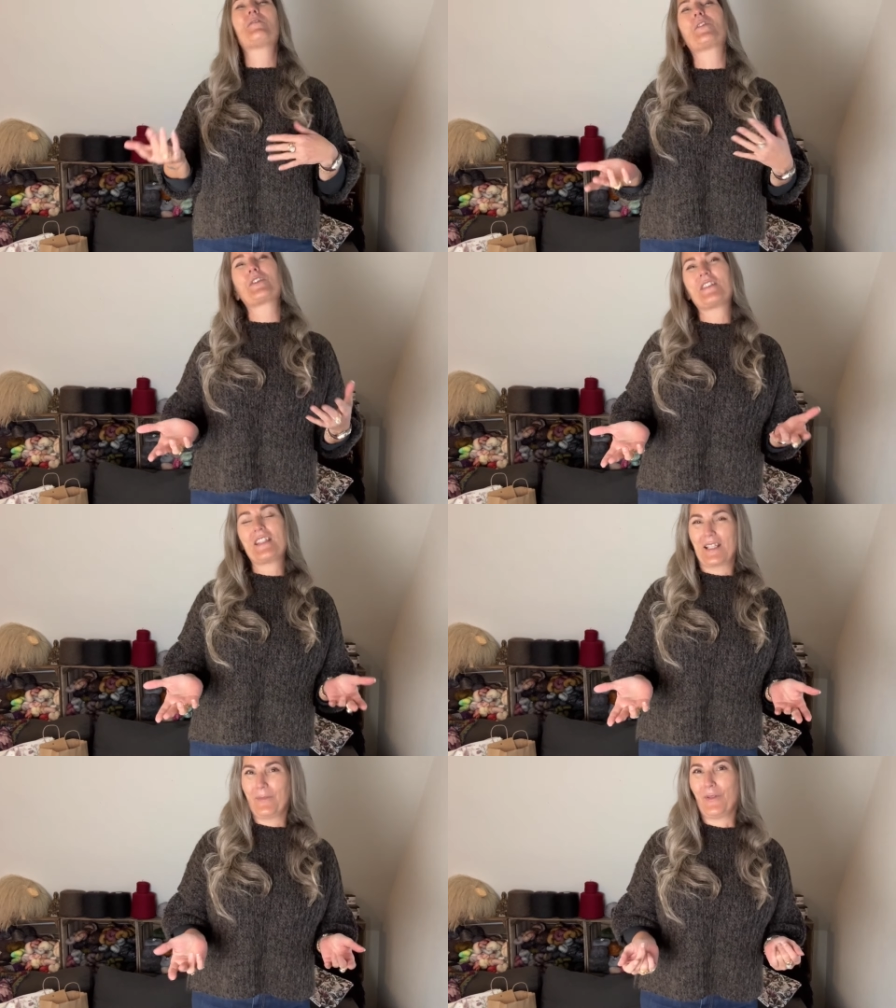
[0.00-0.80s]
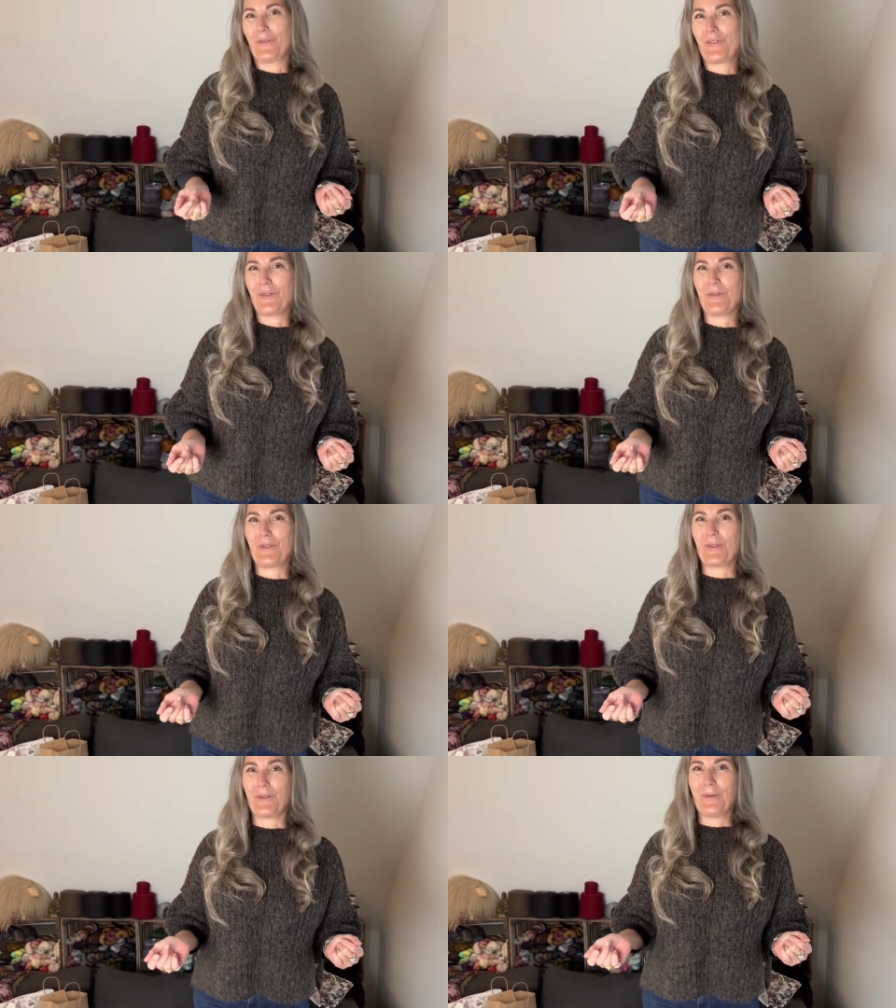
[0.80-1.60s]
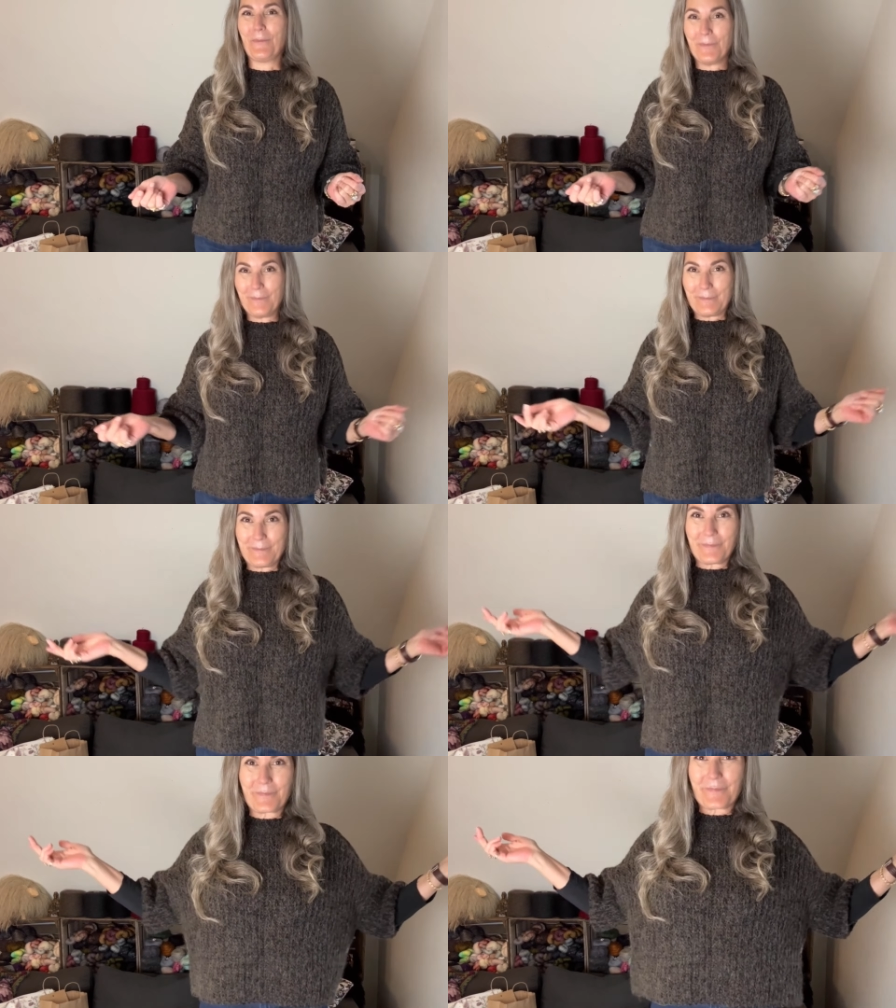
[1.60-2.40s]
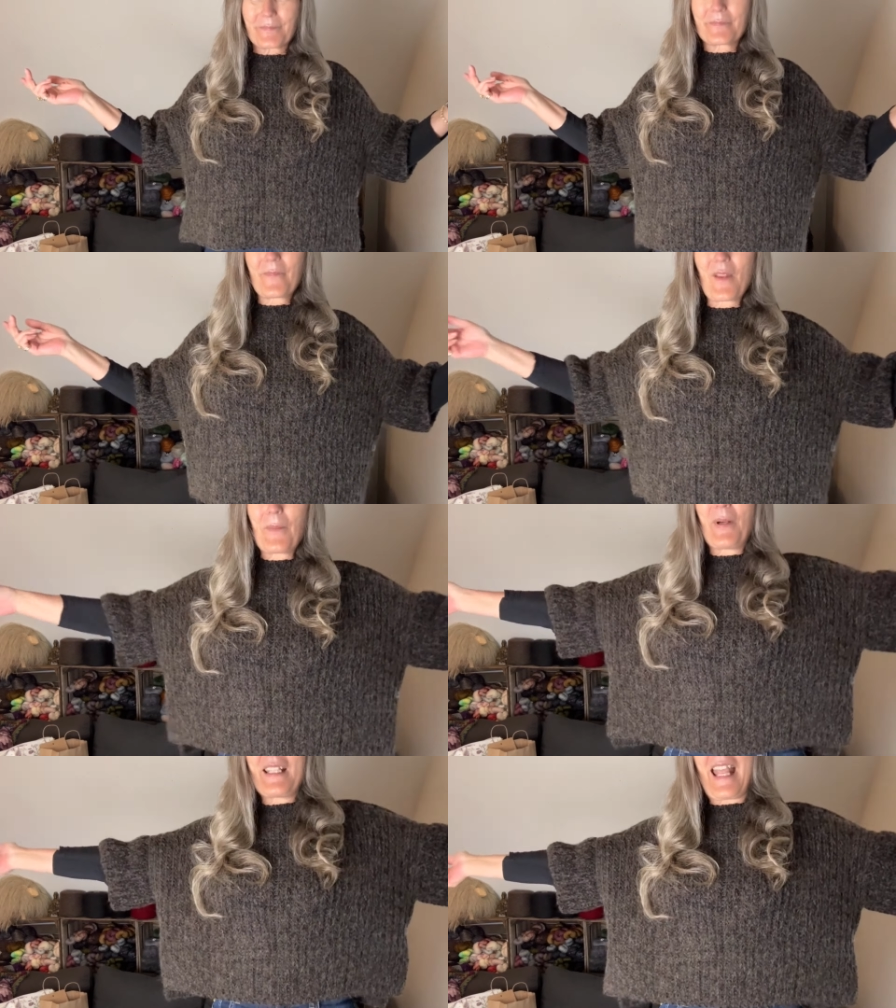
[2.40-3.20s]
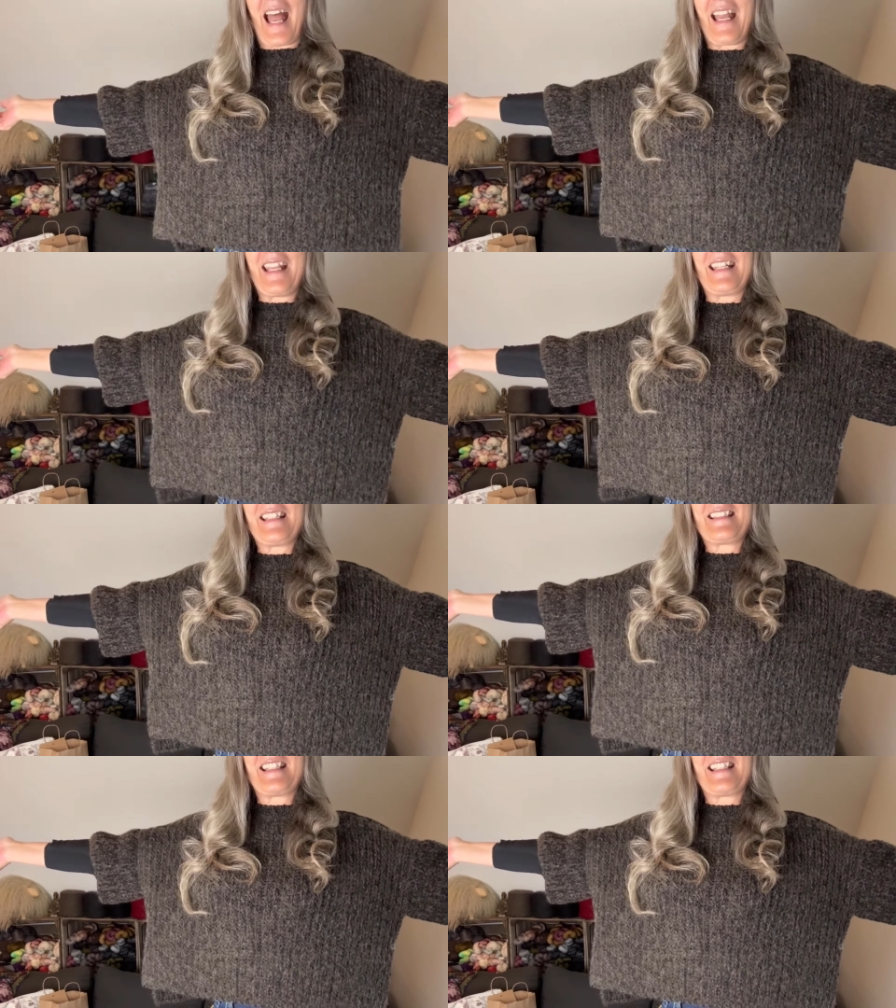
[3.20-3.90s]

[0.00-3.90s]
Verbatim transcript: foreseeable future. But yeah, it is